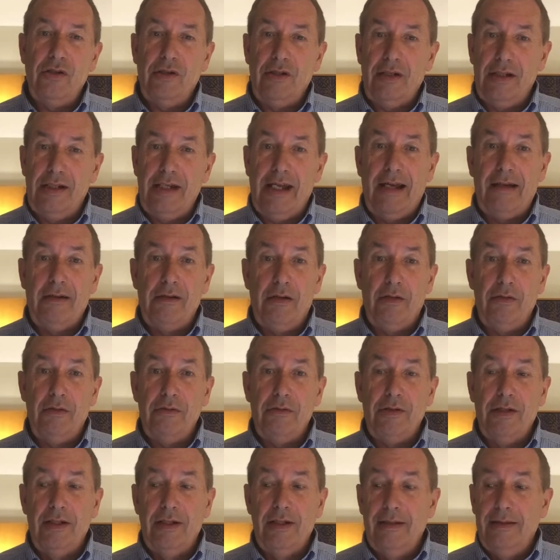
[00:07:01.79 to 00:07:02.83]
you can
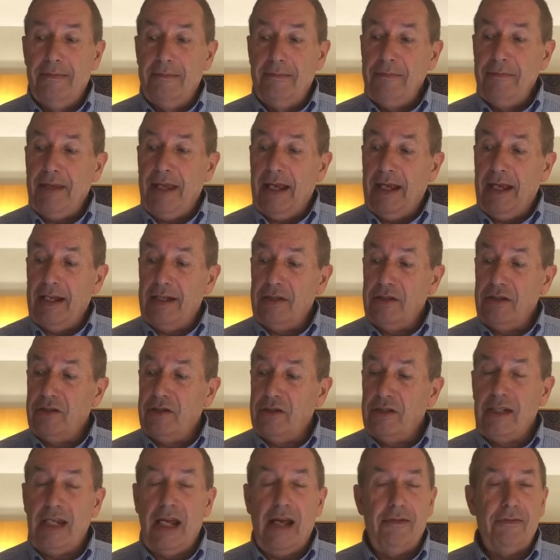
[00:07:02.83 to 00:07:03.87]
download and
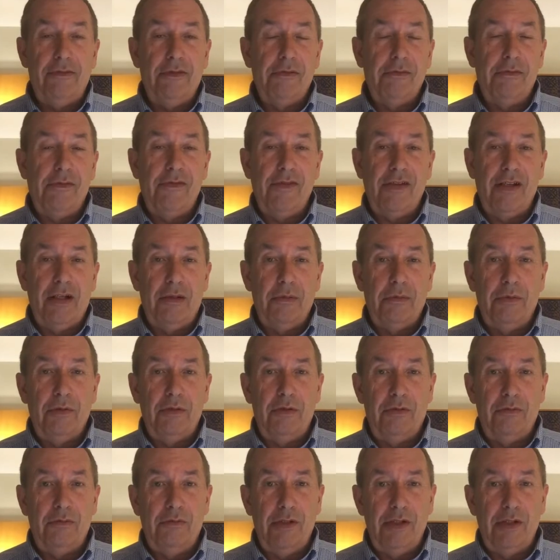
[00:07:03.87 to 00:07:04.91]
just have them
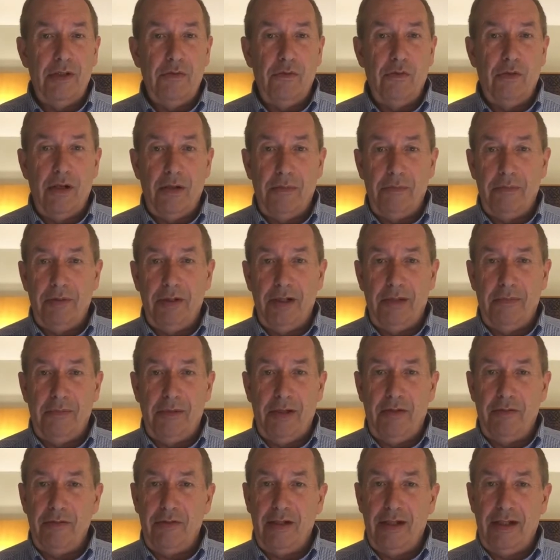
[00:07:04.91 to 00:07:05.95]
available when you want to print them
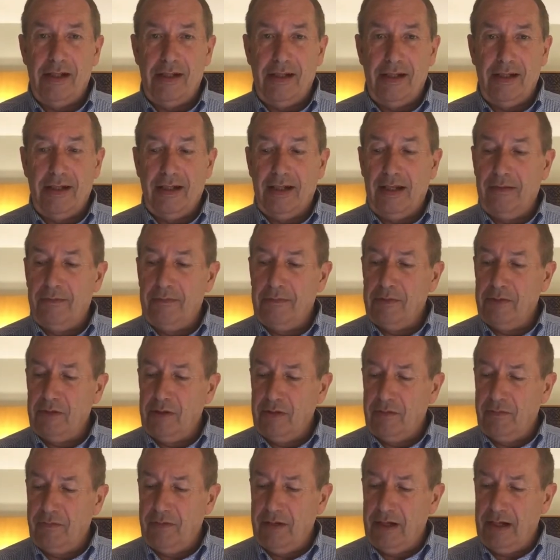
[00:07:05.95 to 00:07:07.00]
out and give them to
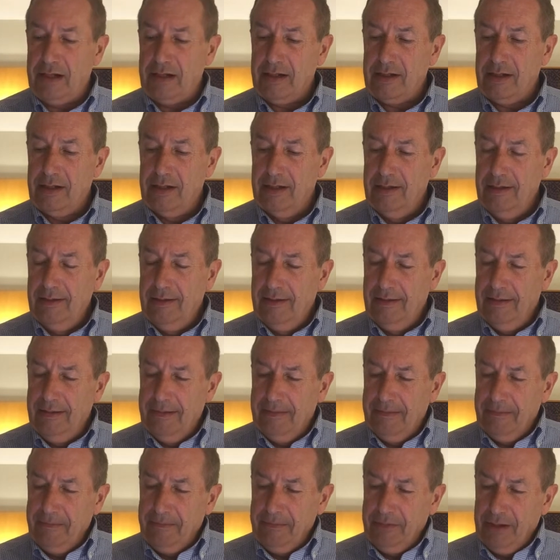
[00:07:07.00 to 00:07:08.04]
your friends.
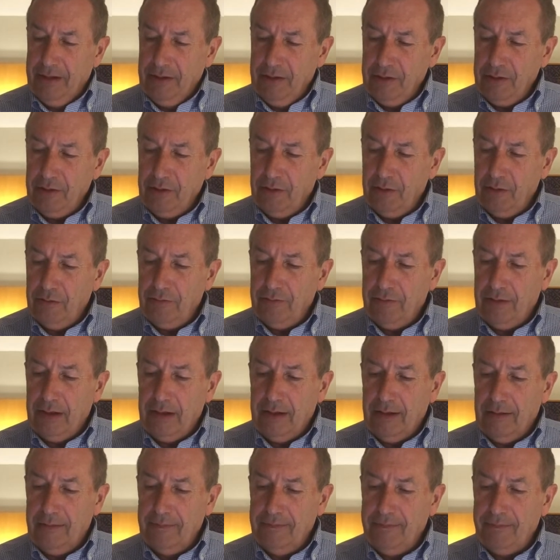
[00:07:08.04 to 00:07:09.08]
So
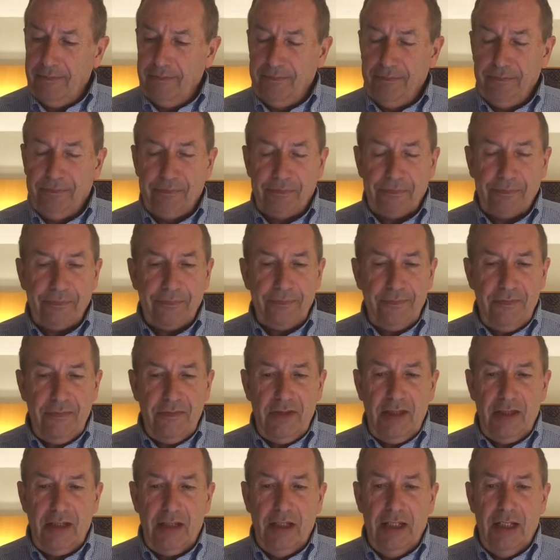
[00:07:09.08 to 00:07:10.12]

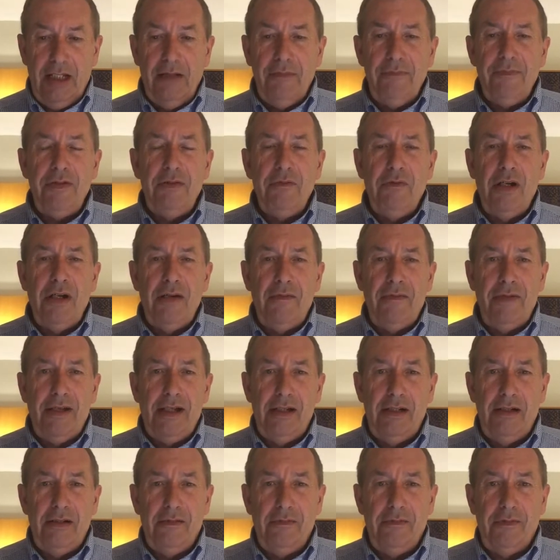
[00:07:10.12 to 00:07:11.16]
if you want to
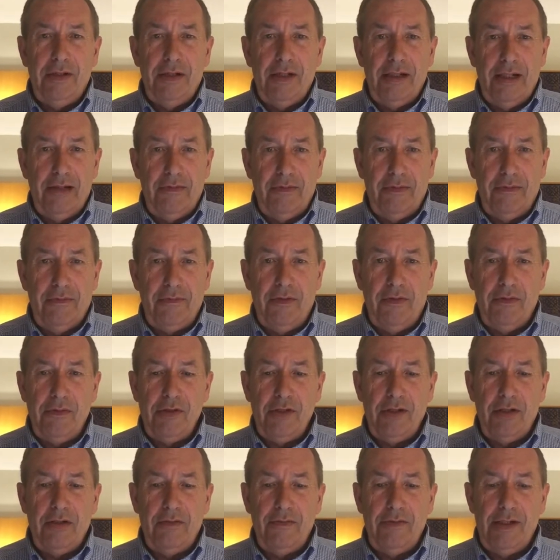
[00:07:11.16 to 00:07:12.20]
find out if we can give the
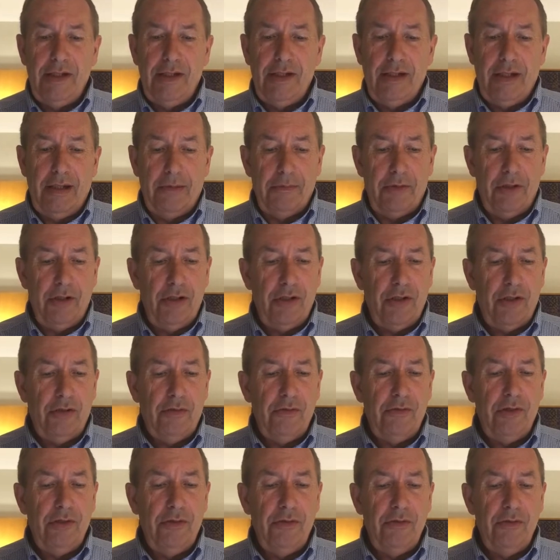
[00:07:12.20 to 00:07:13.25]
phone service, I'm going to
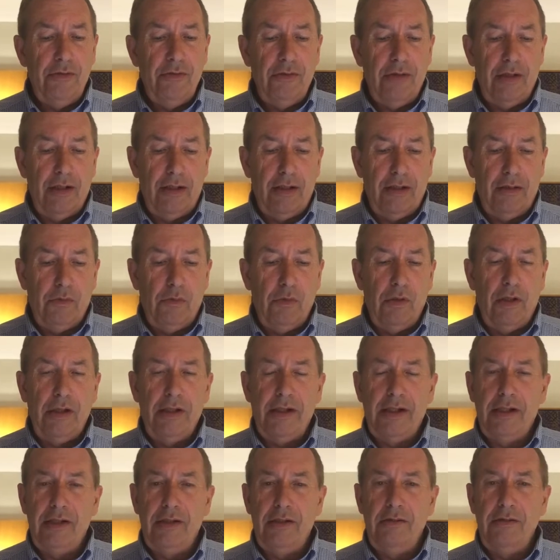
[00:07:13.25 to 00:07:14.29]
show you where
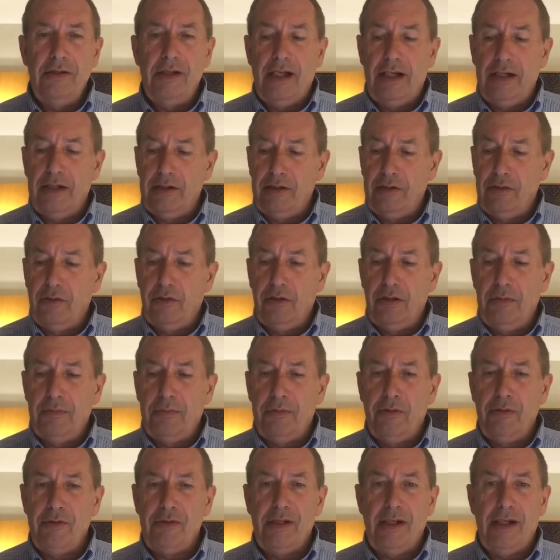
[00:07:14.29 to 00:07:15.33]
you can do that in the order
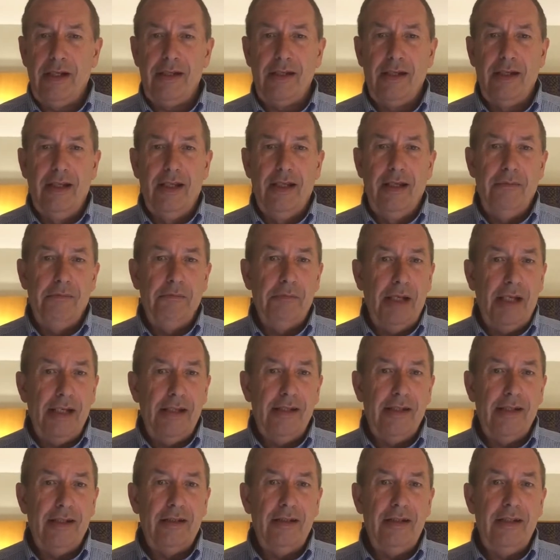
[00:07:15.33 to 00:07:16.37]
process.
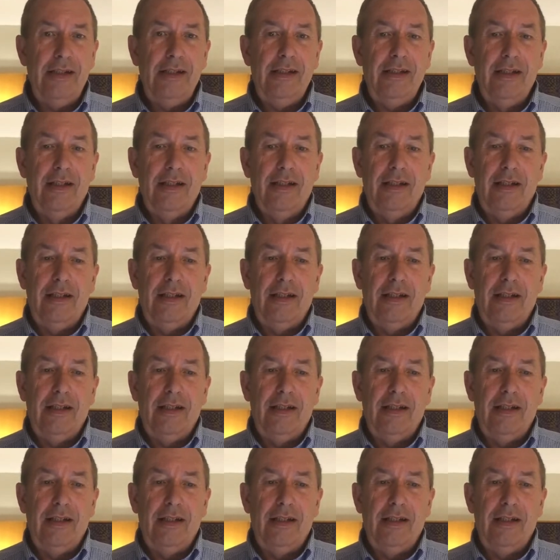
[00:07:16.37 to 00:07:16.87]
Basically,